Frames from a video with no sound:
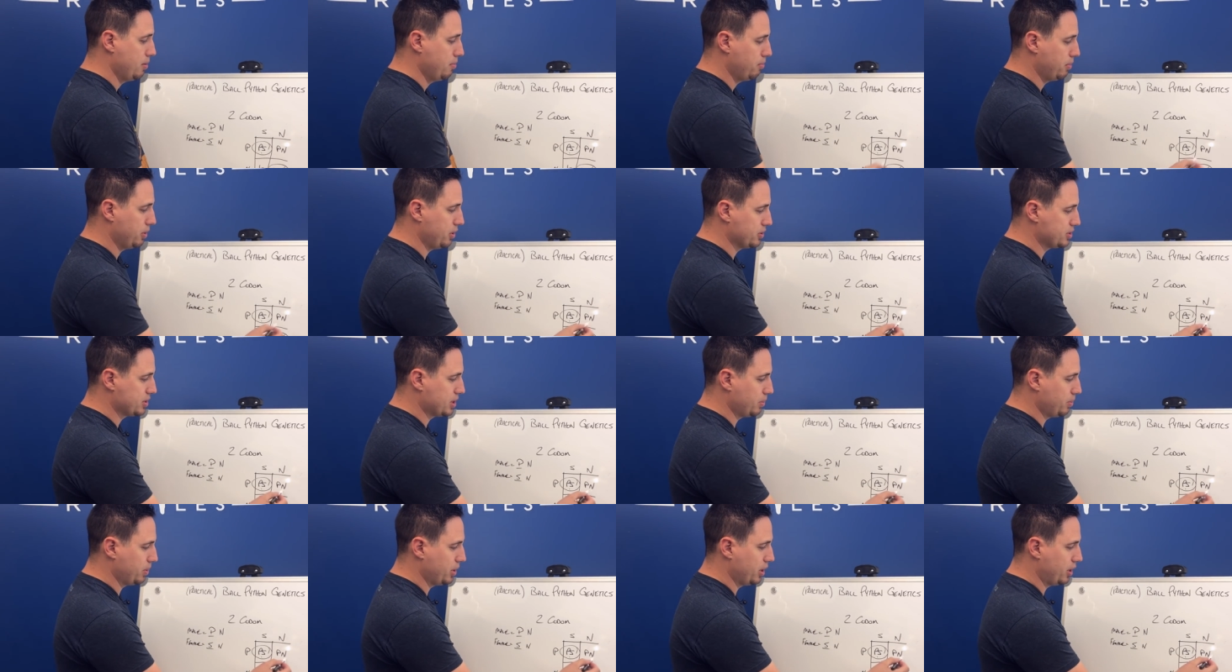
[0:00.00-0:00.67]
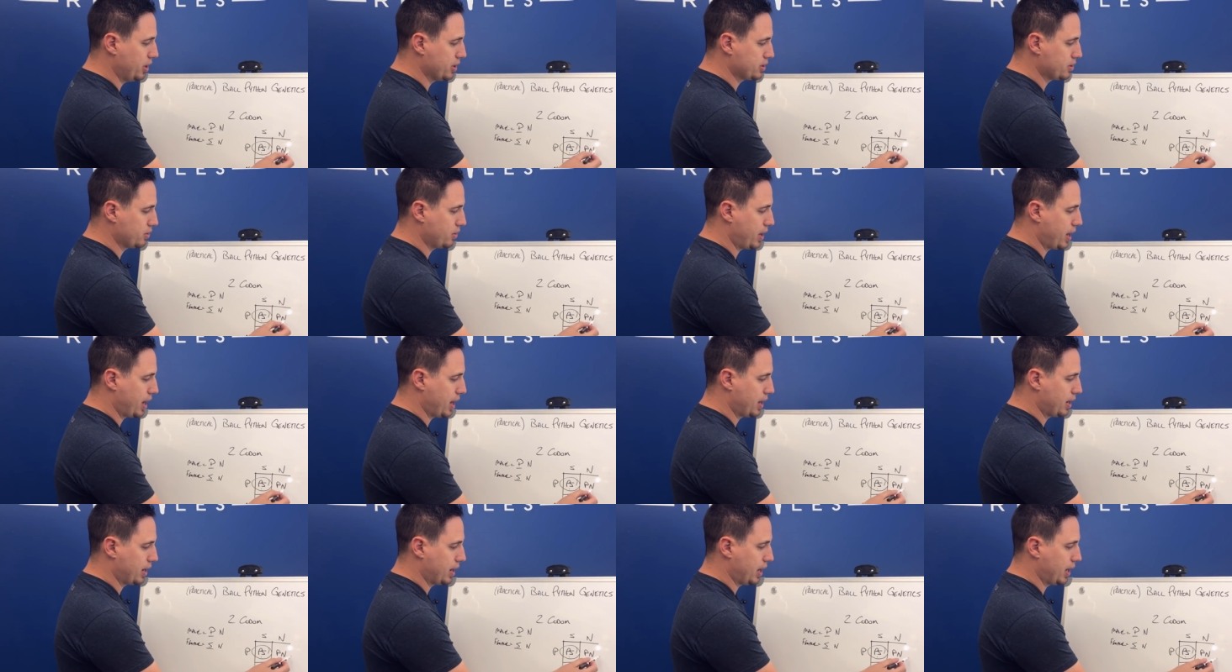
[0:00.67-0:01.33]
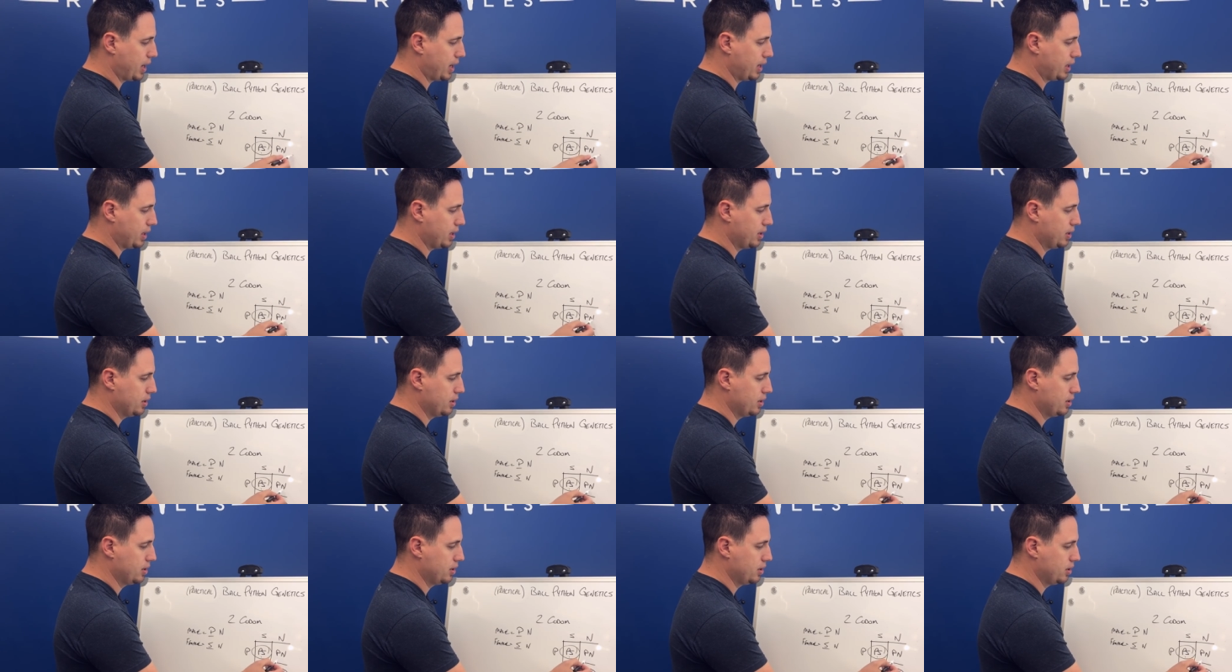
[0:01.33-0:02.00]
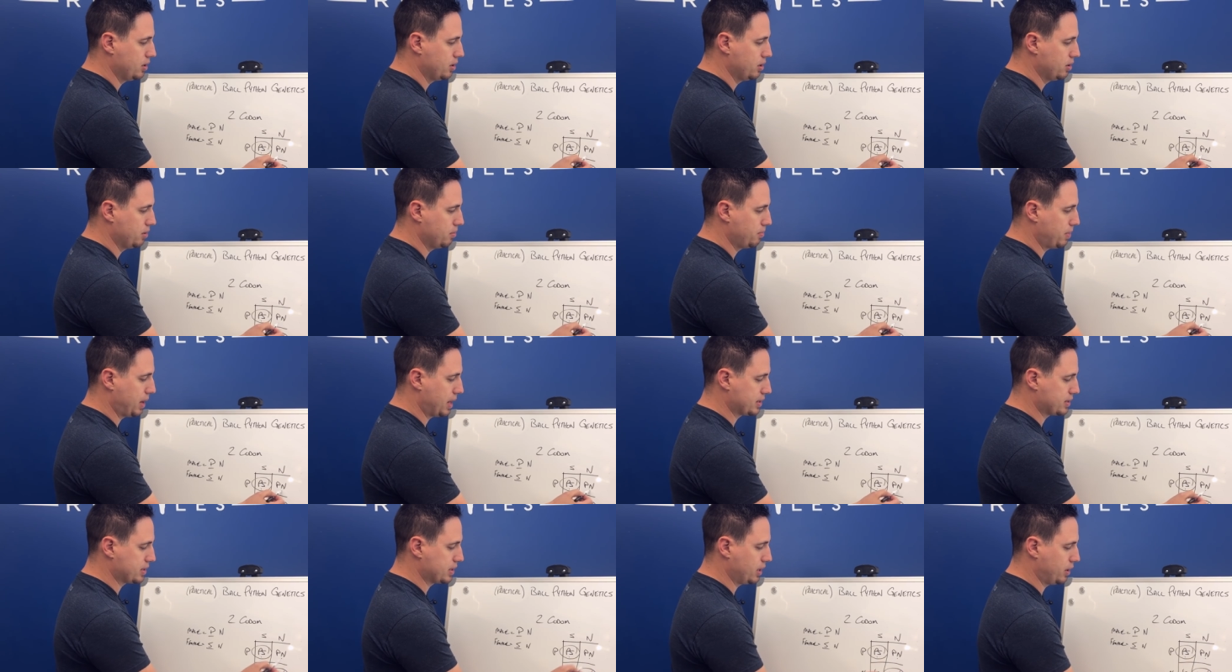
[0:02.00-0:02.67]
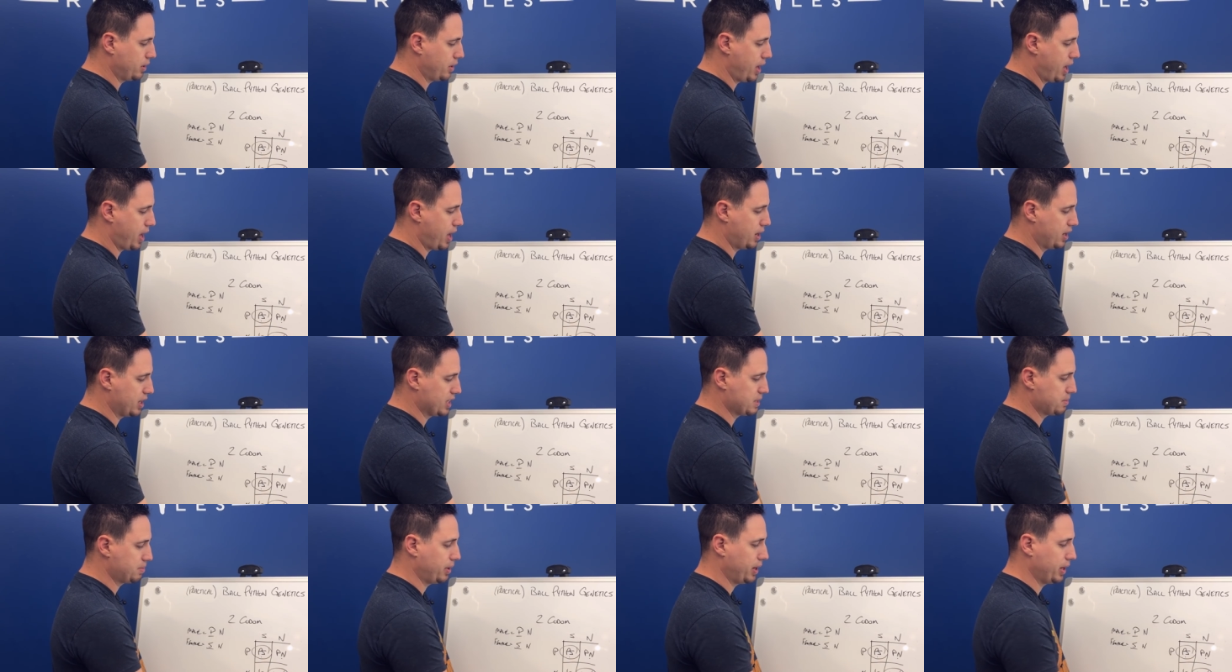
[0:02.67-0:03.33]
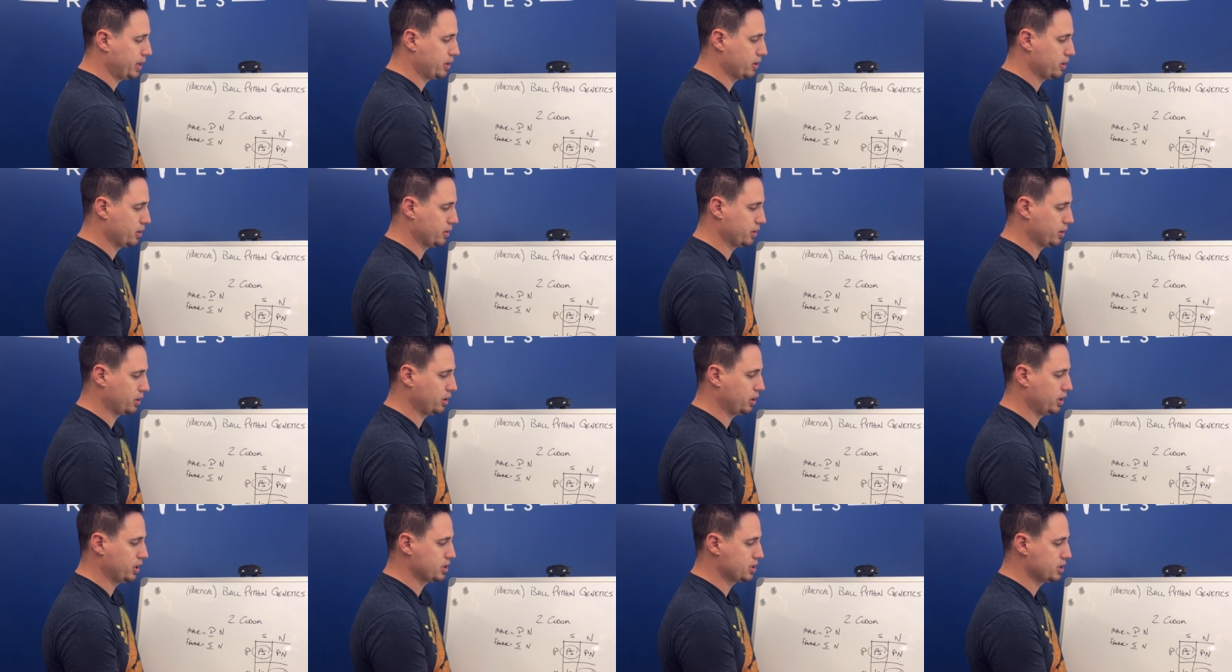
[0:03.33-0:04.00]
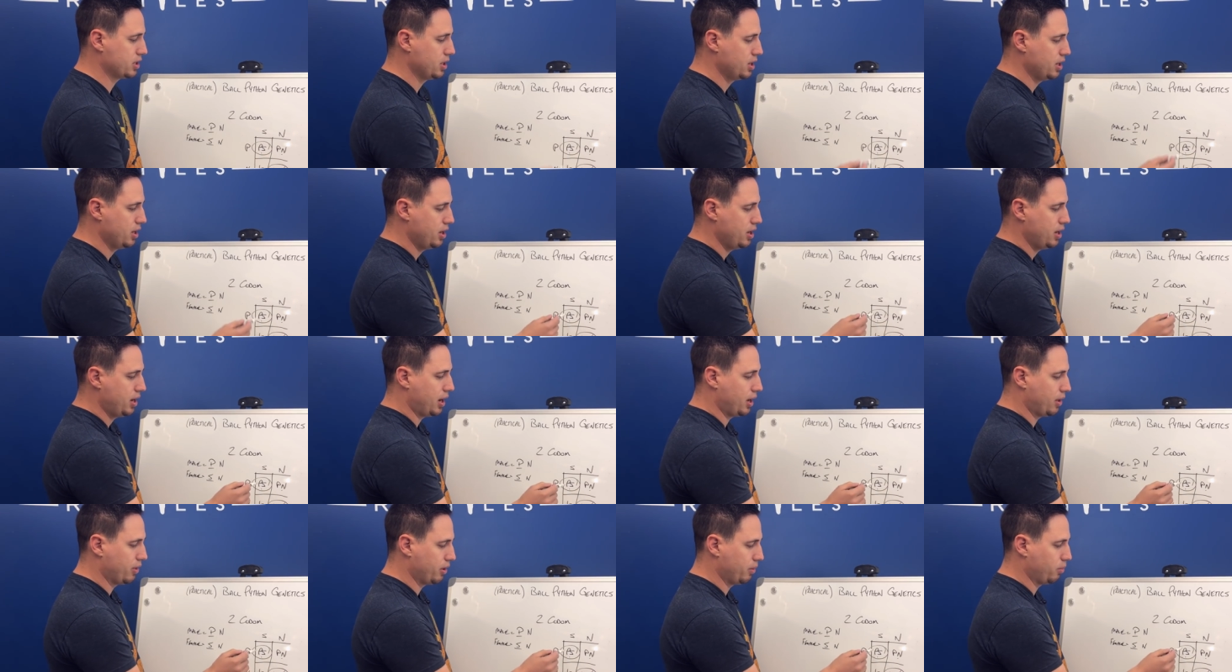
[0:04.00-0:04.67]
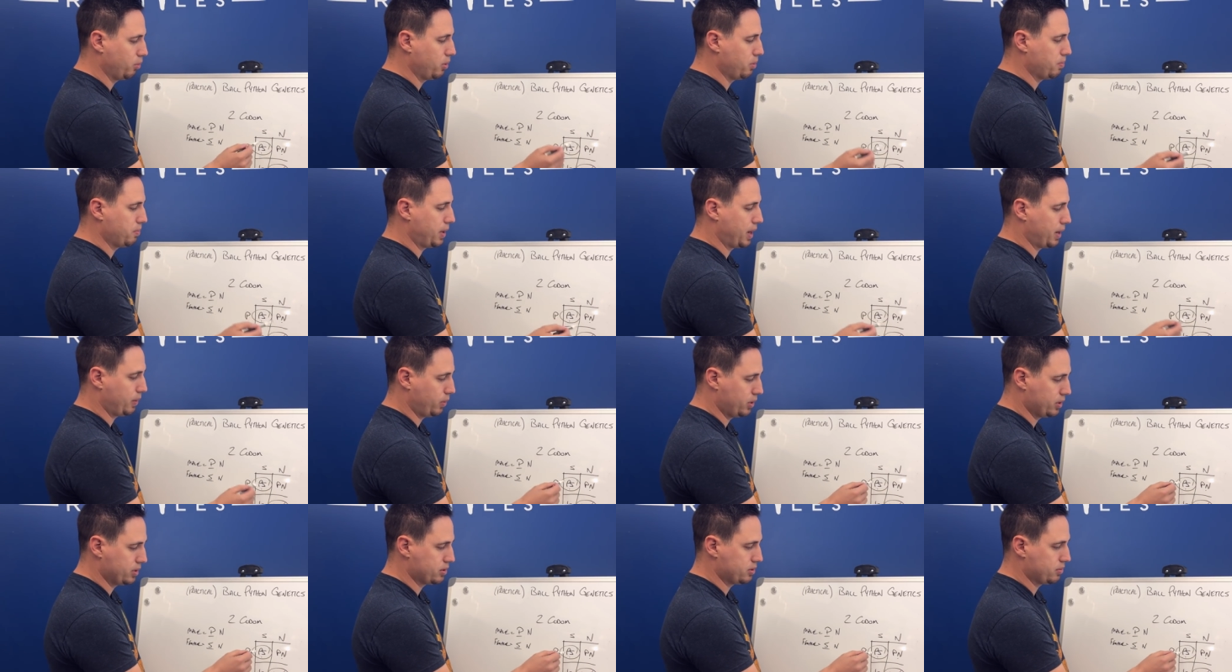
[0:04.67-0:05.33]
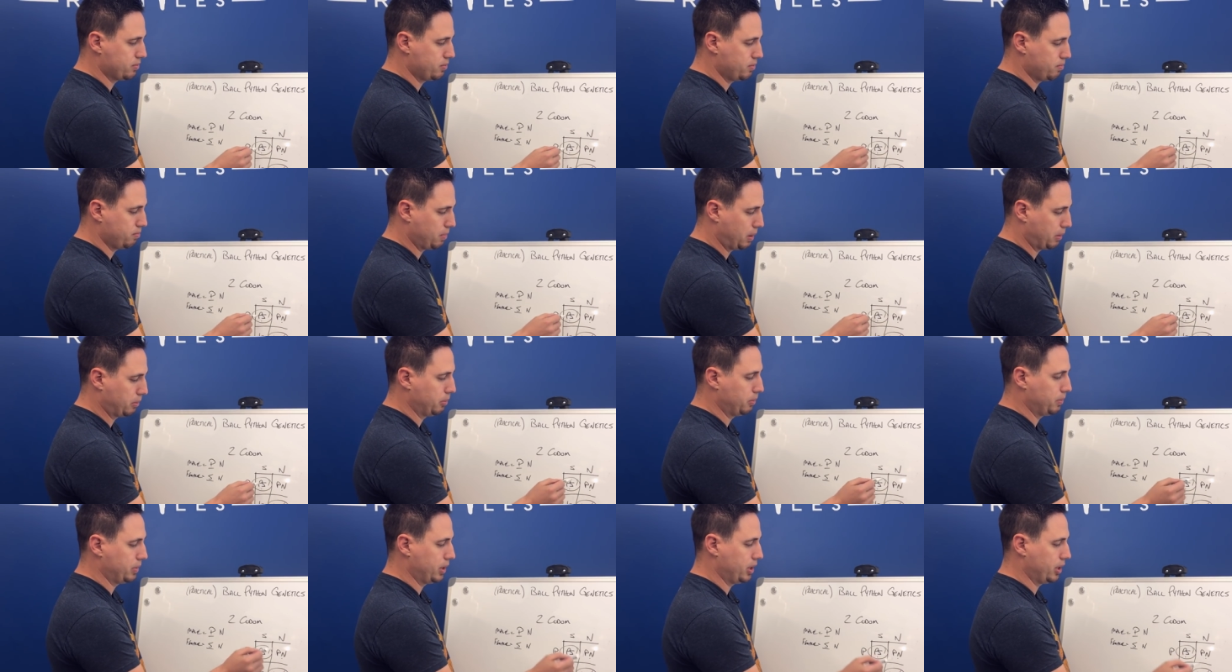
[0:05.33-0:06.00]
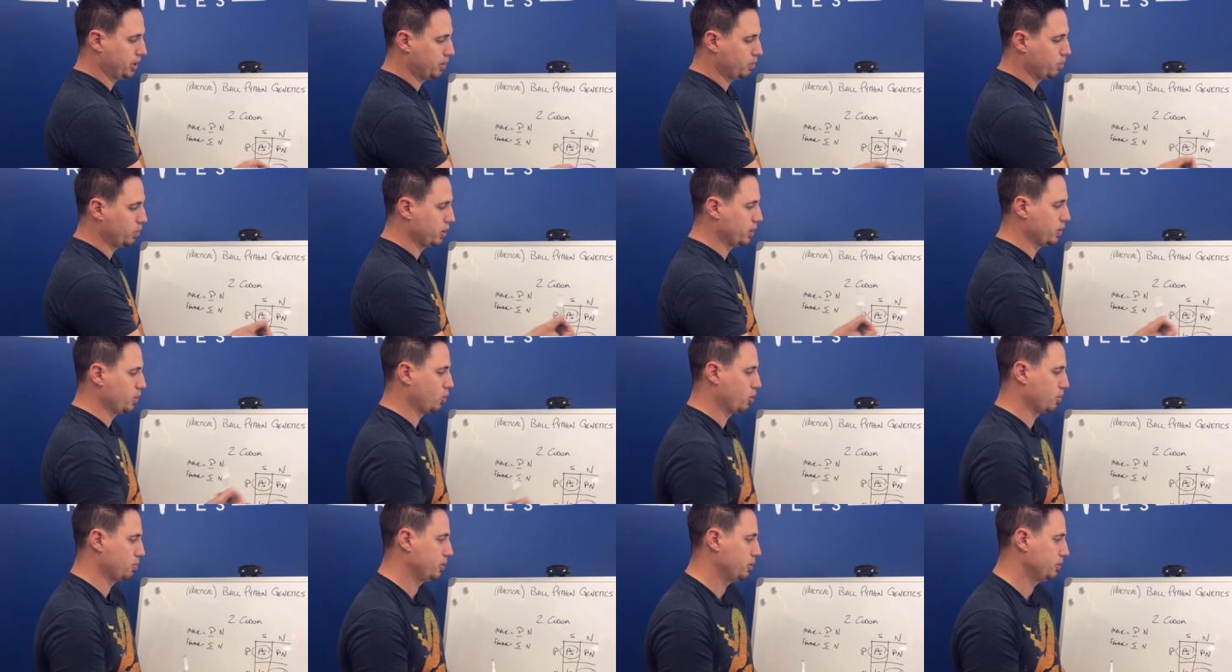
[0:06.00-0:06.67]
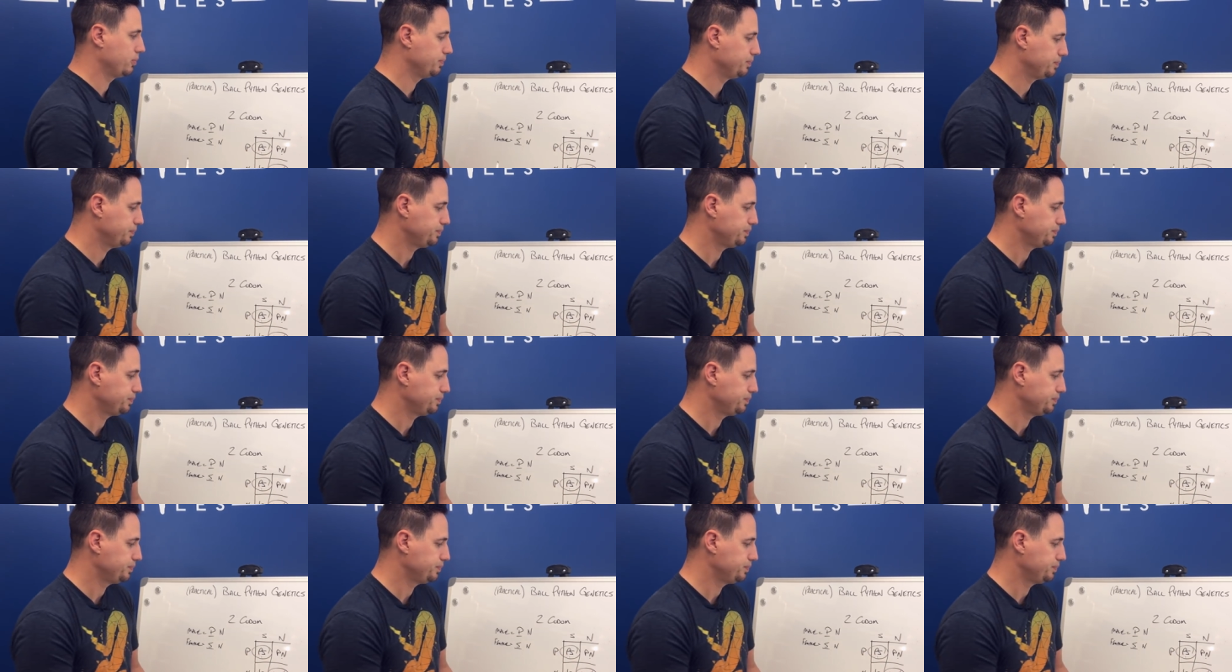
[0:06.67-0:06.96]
But you see we also had a pastel and a spider in the clutch, and then one, one bumblebee and one normal.